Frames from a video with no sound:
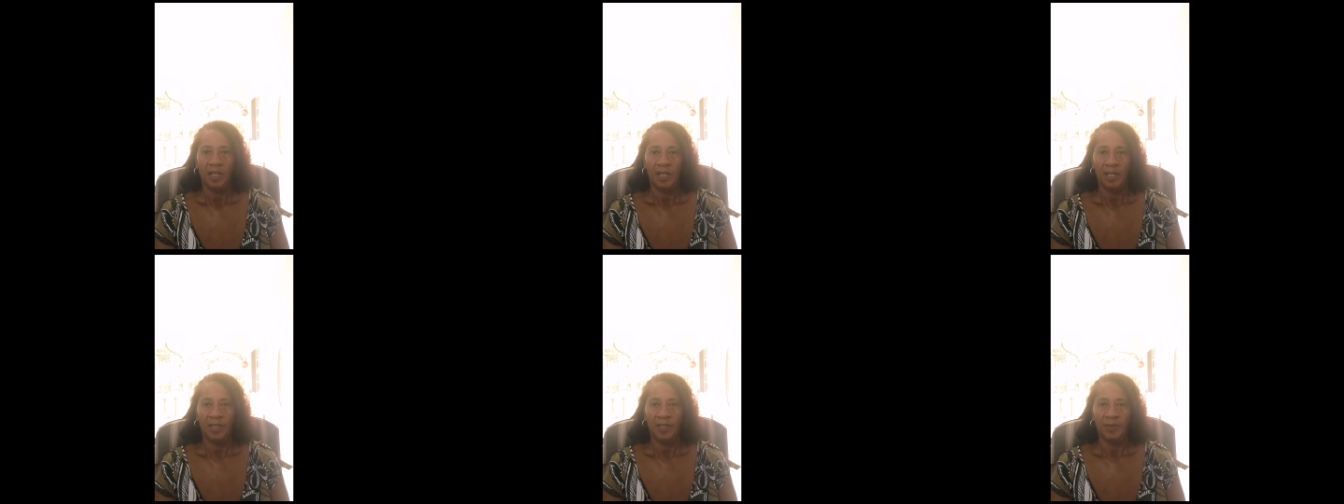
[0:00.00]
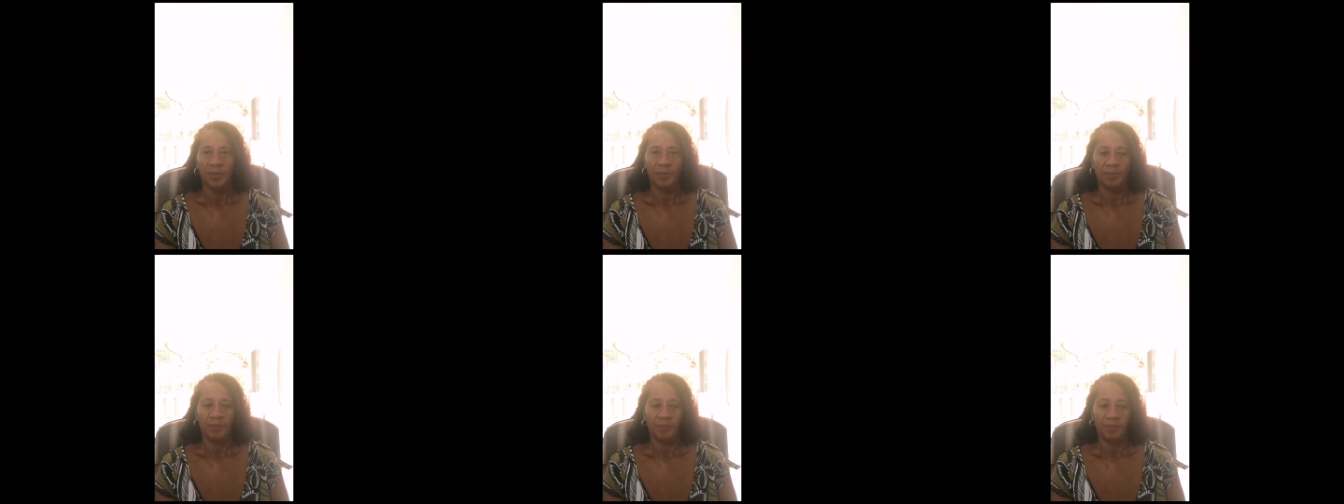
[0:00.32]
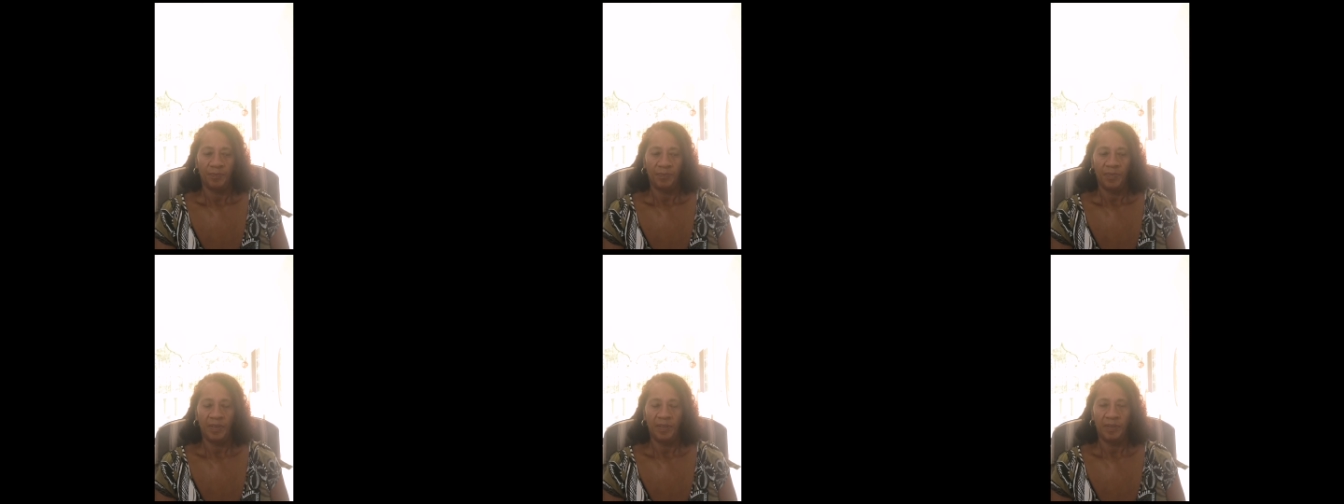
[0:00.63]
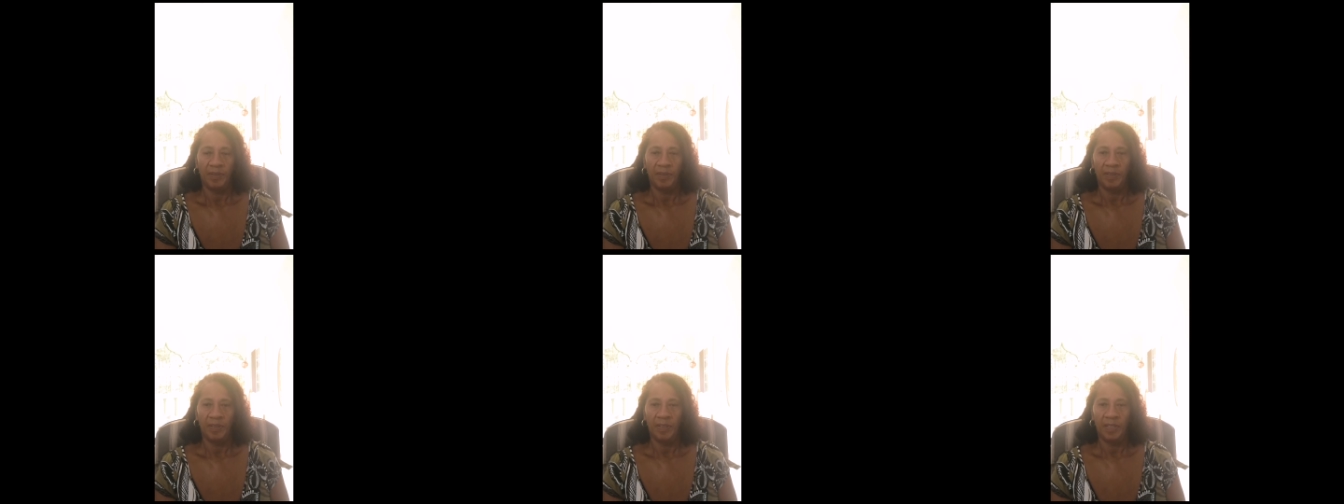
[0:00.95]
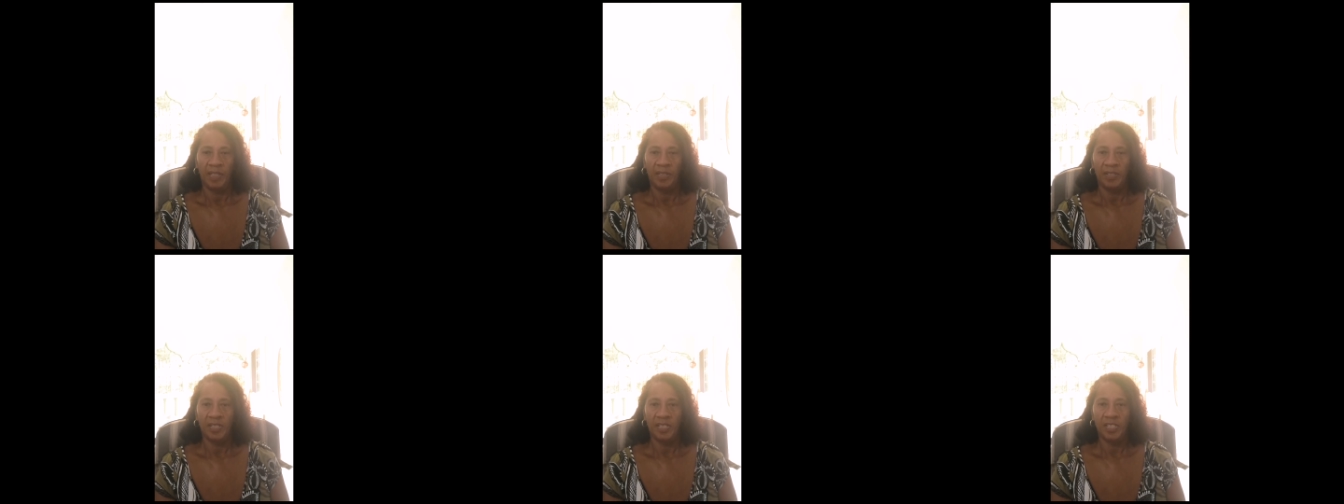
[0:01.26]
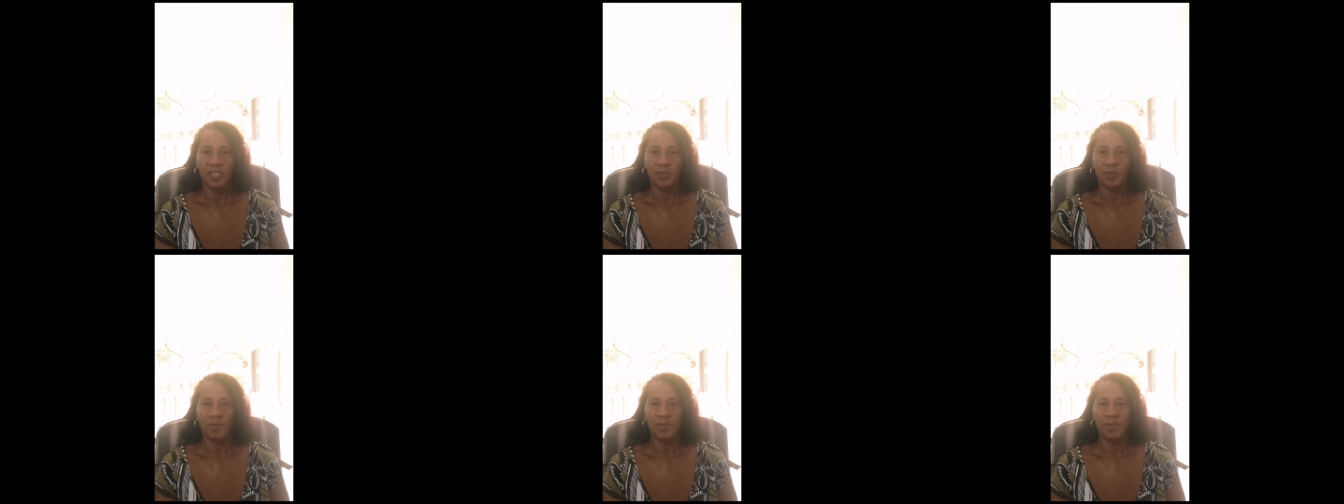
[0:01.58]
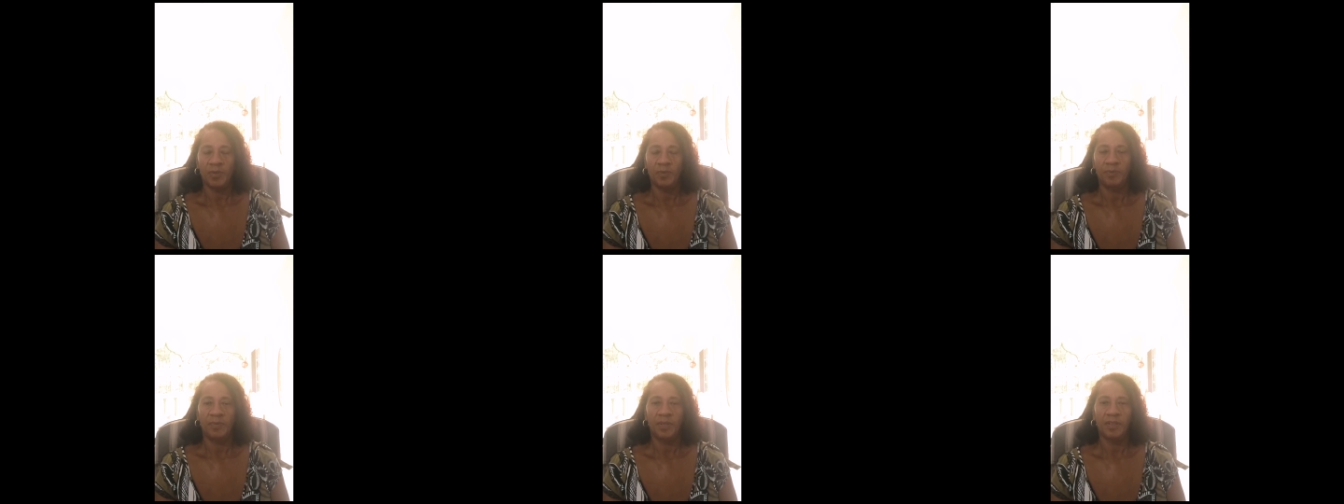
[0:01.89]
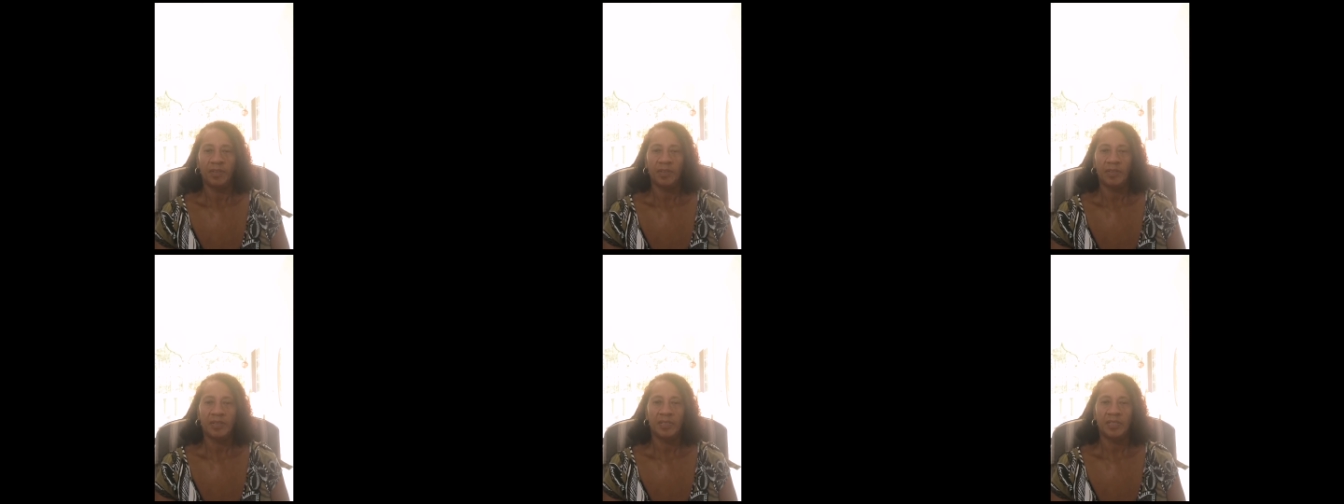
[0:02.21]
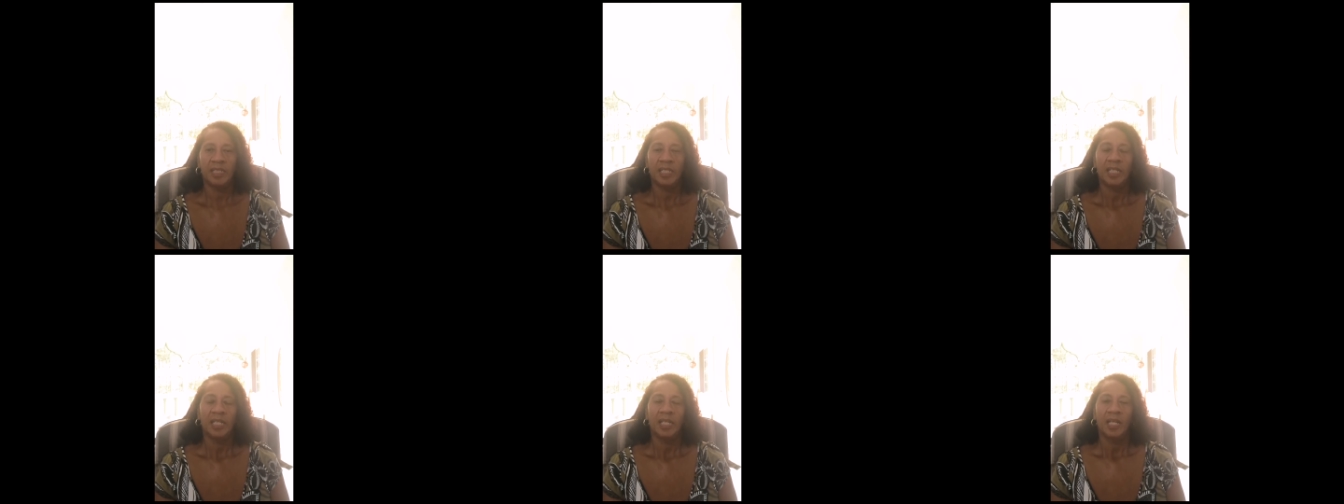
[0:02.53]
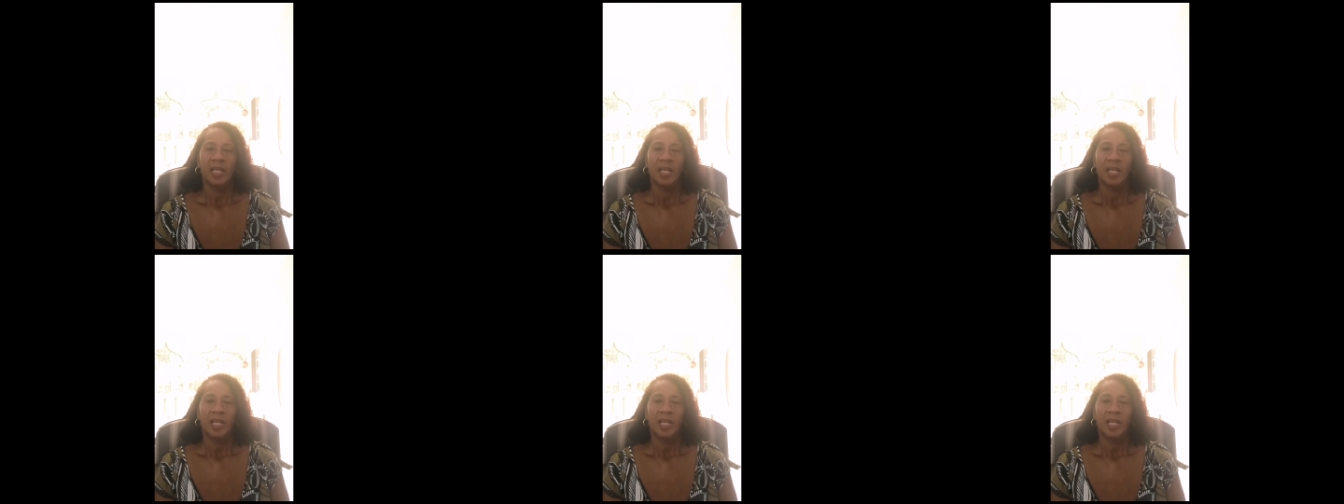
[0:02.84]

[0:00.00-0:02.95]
in the description box.